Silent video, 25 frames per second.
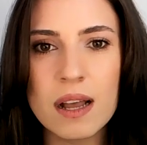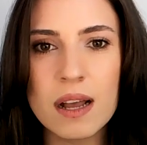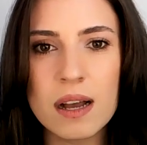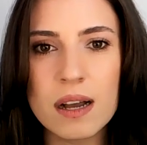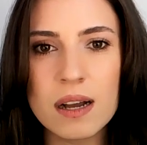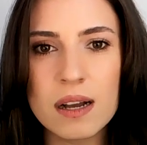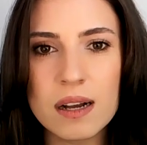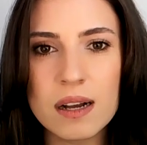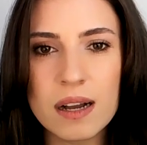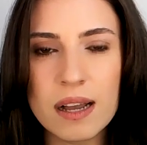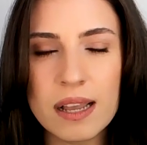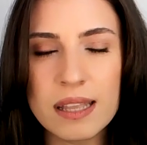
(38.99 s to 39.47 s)

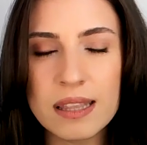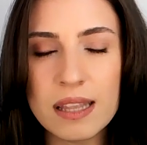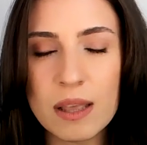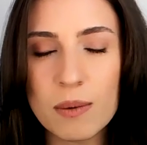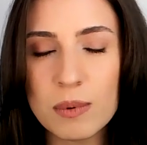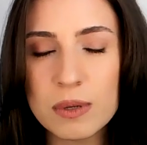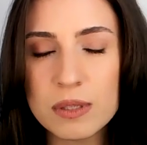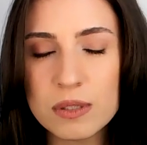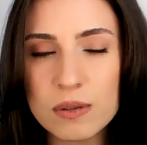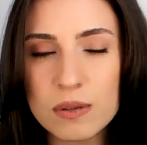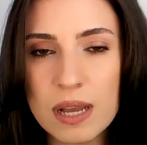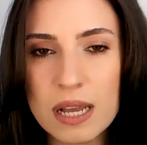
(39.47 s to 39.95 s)
And I
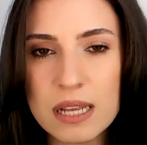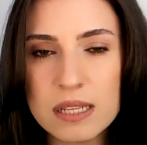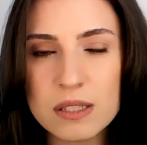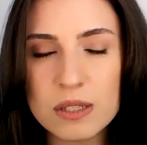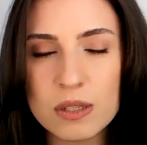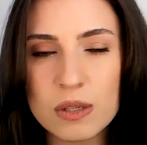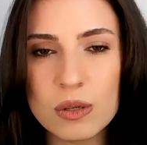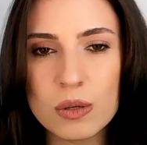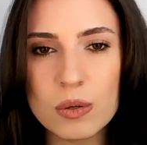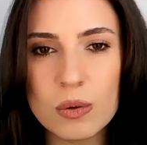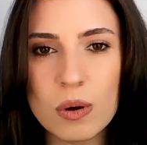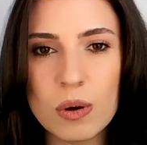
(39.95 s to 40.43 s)
want to
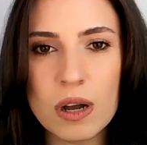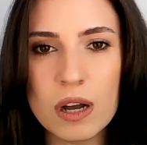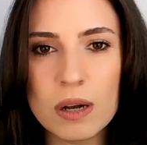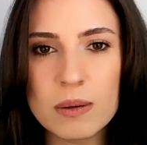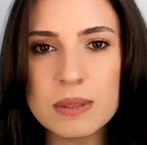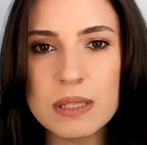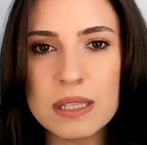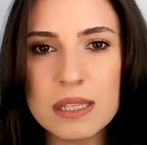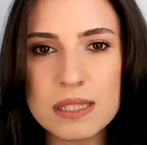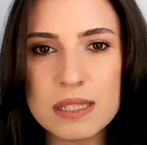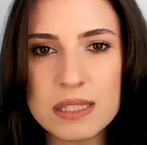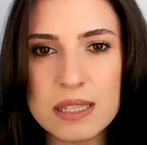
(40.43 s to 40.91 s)
ask you,
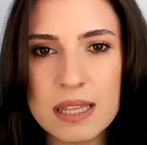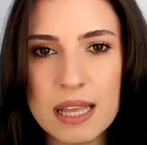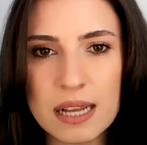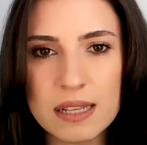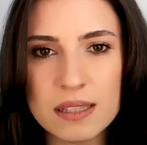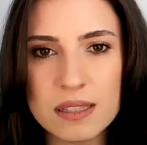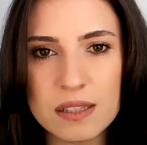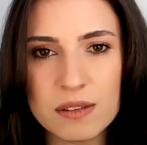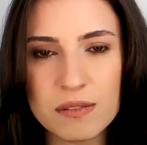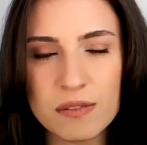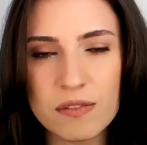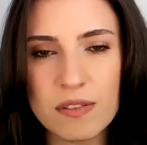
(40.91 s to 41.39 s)
how does
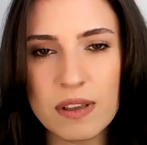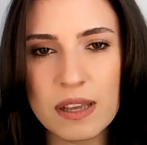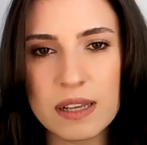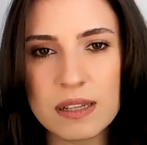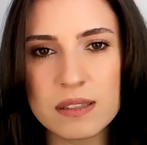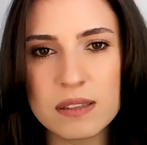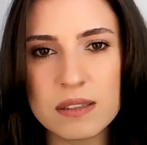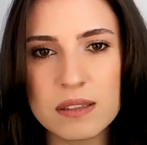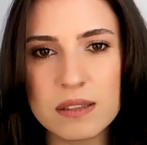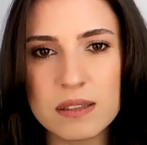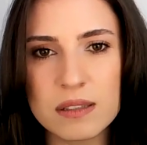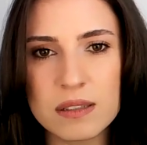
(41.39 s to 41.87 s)
that
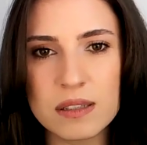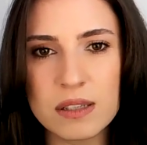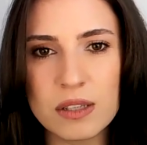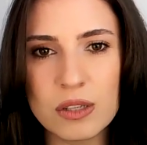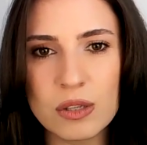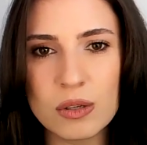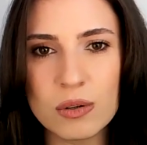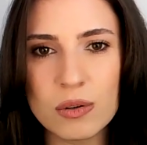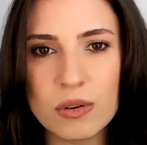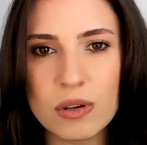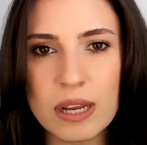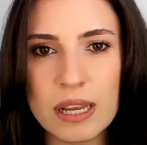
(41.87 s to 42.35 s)
affect
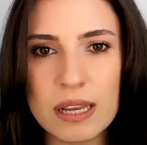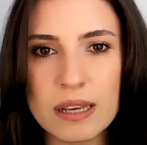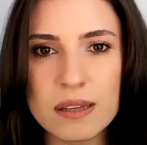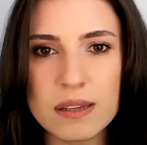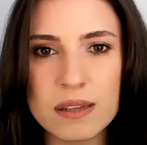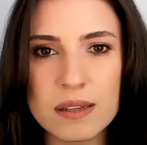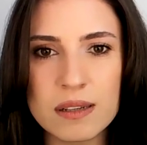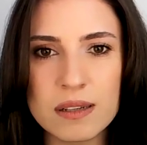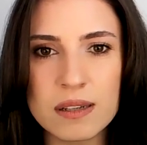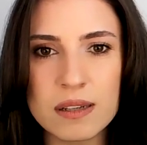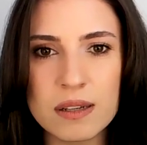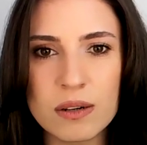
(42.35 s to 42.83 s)
Ukraine
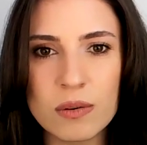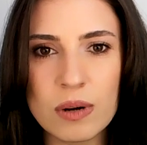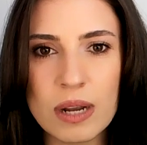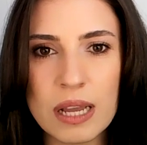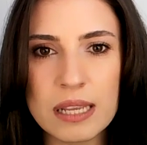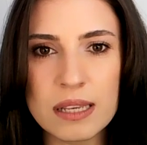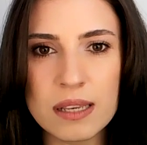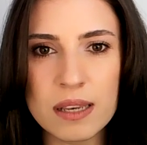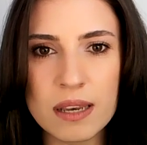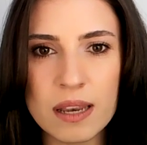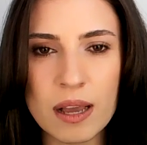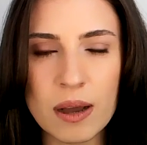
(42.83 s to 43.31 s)

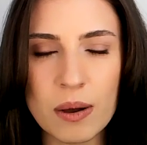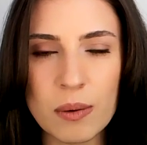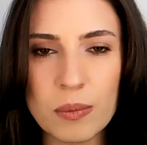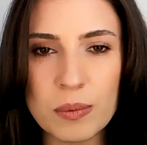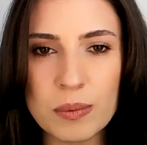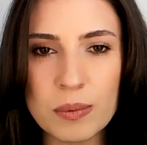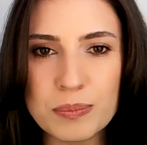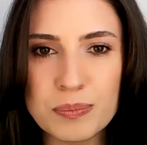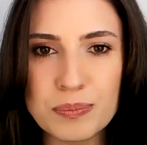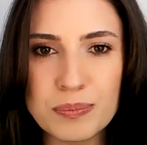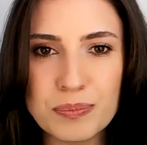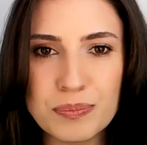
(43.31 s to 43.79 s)
right now?